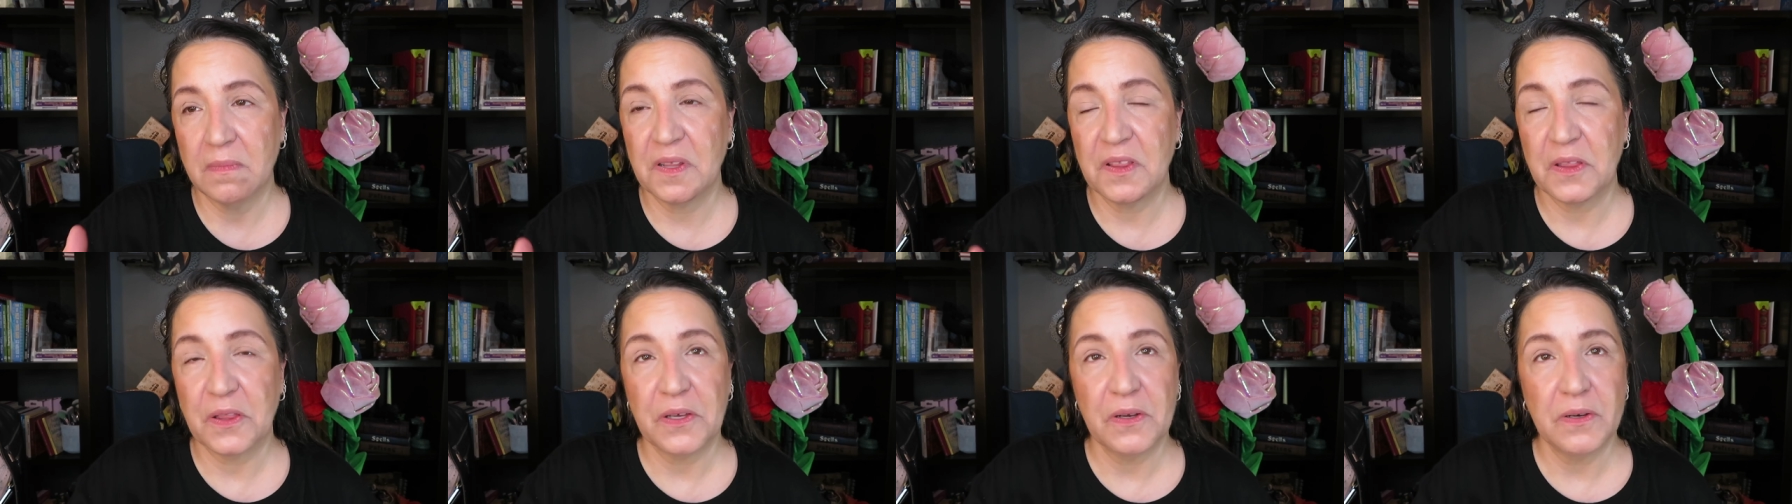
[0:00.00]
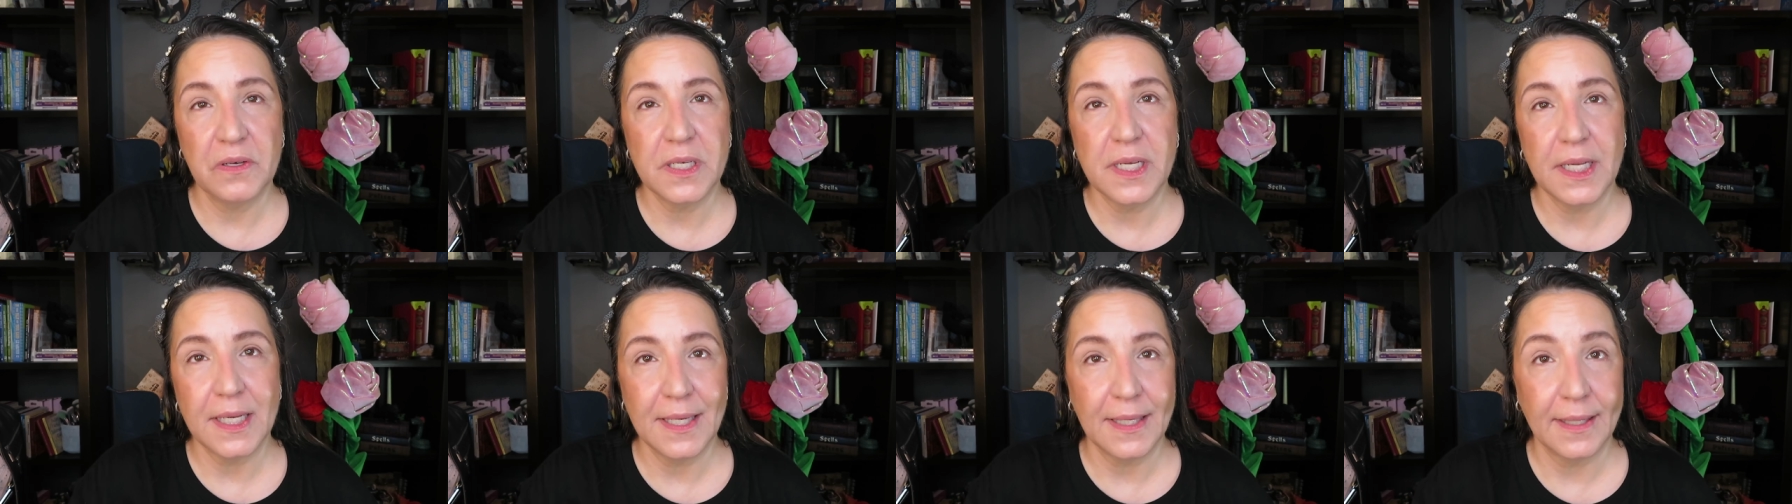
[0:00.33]

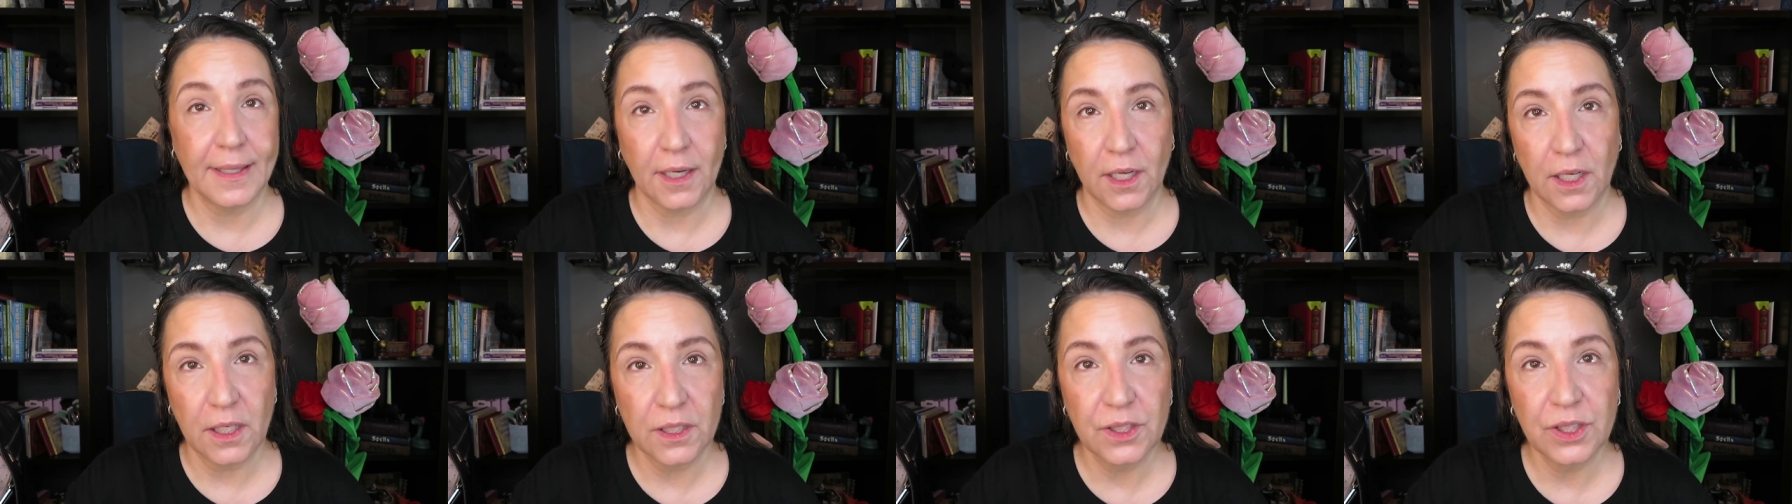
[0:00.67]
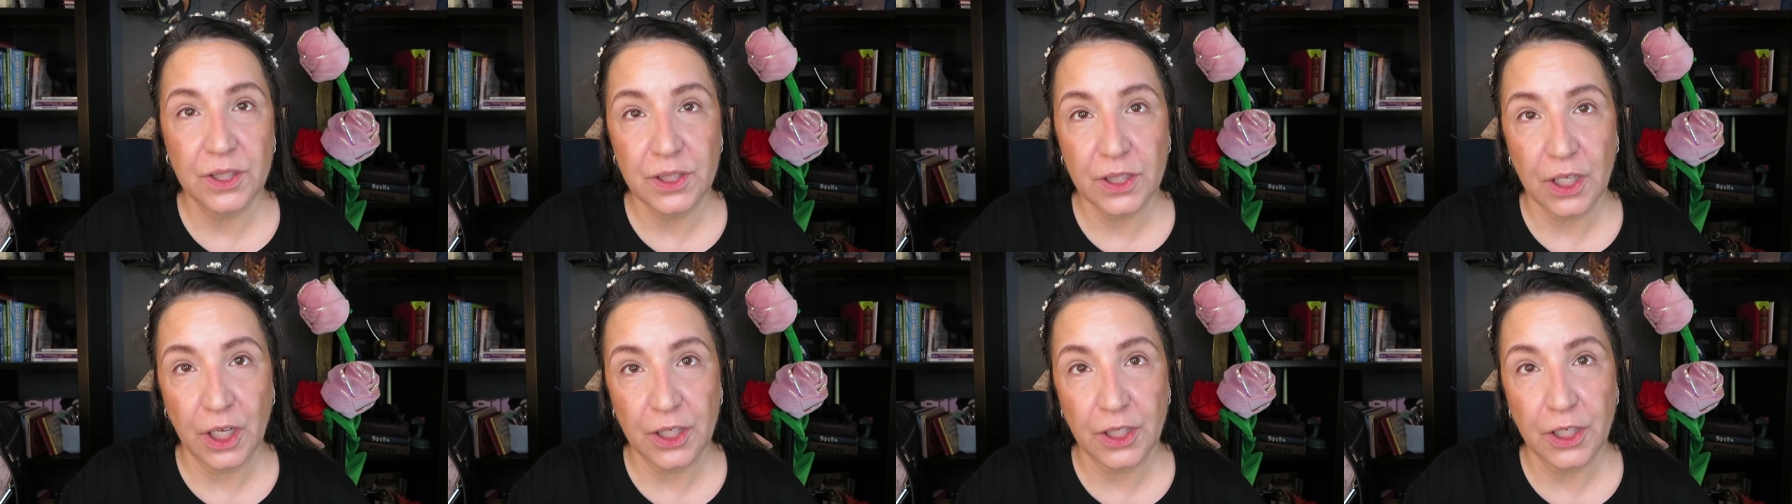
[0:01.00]

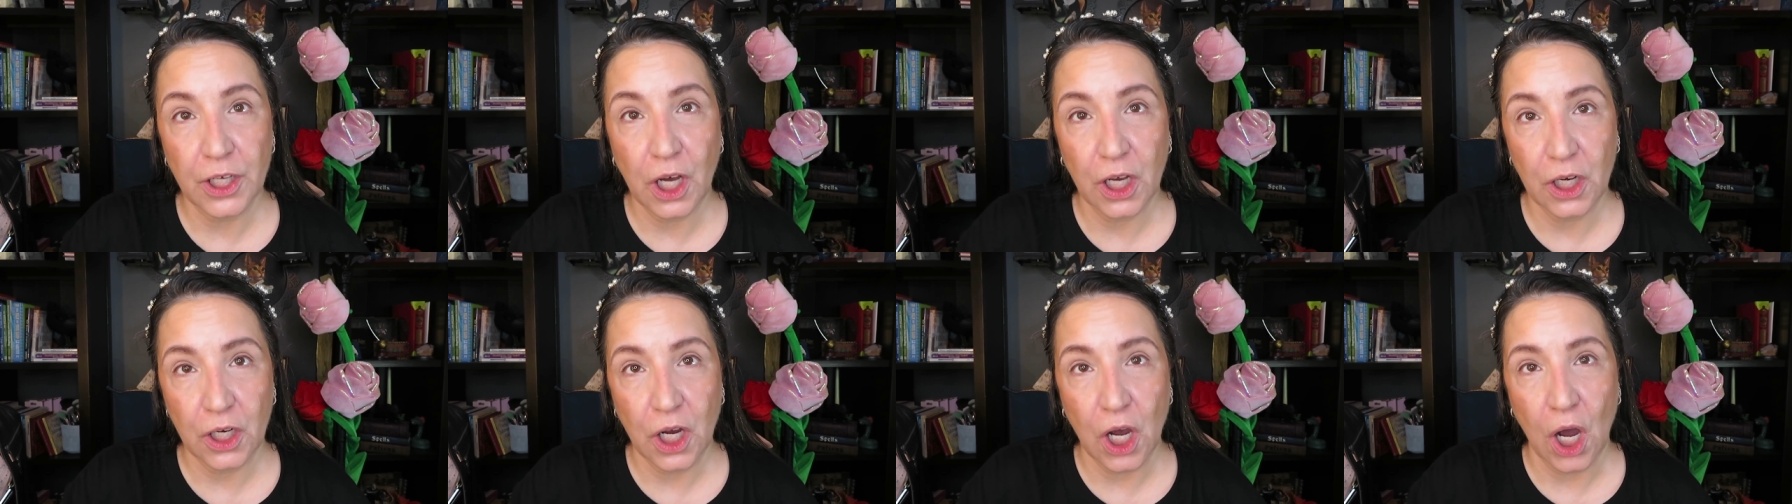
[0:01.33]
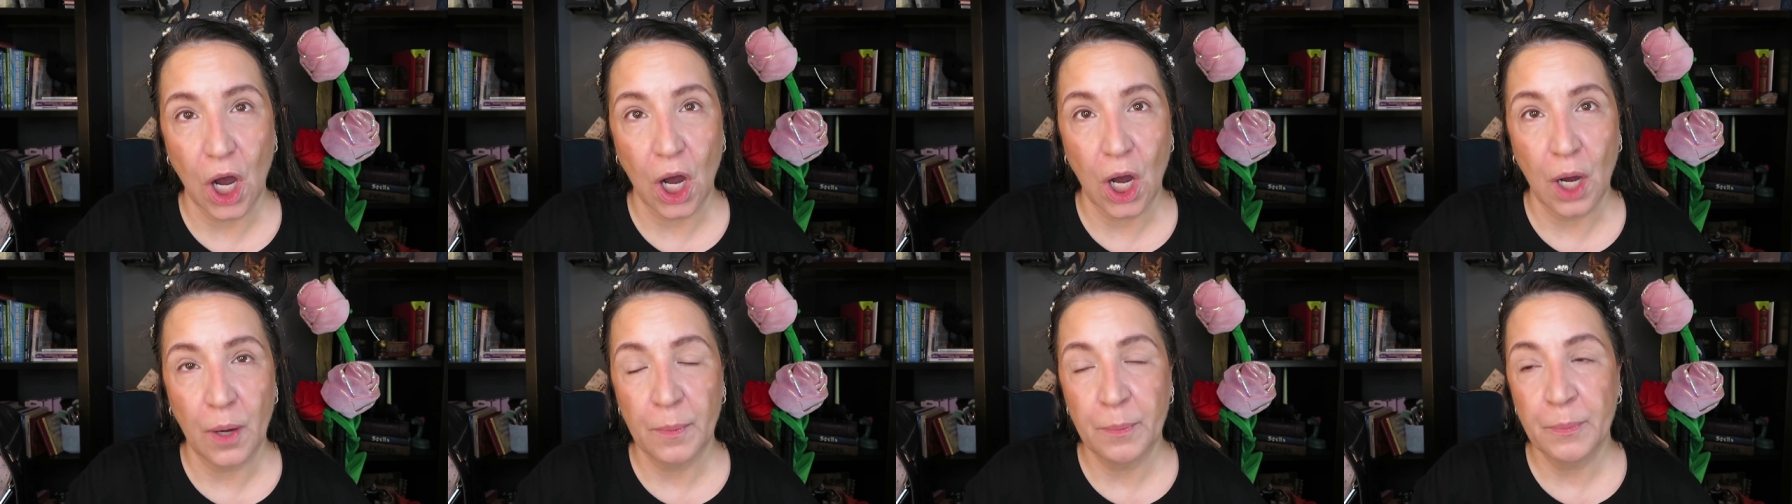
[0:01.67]
$13 on
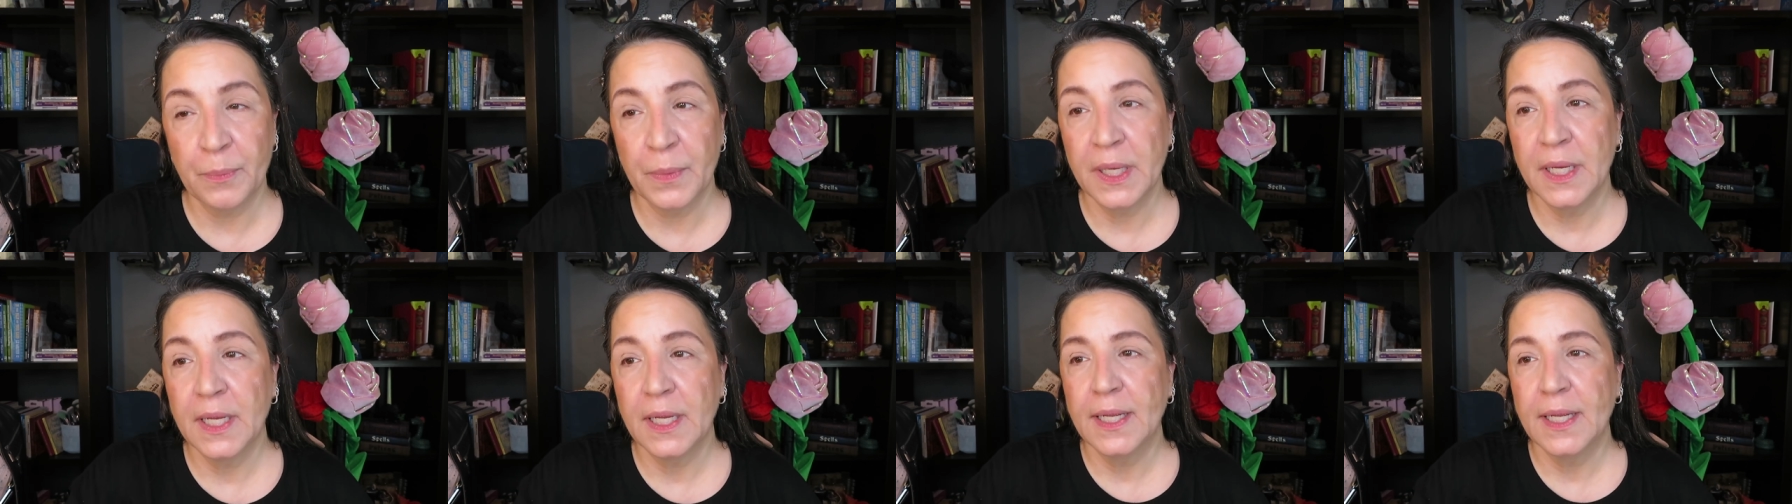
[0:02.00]
.com,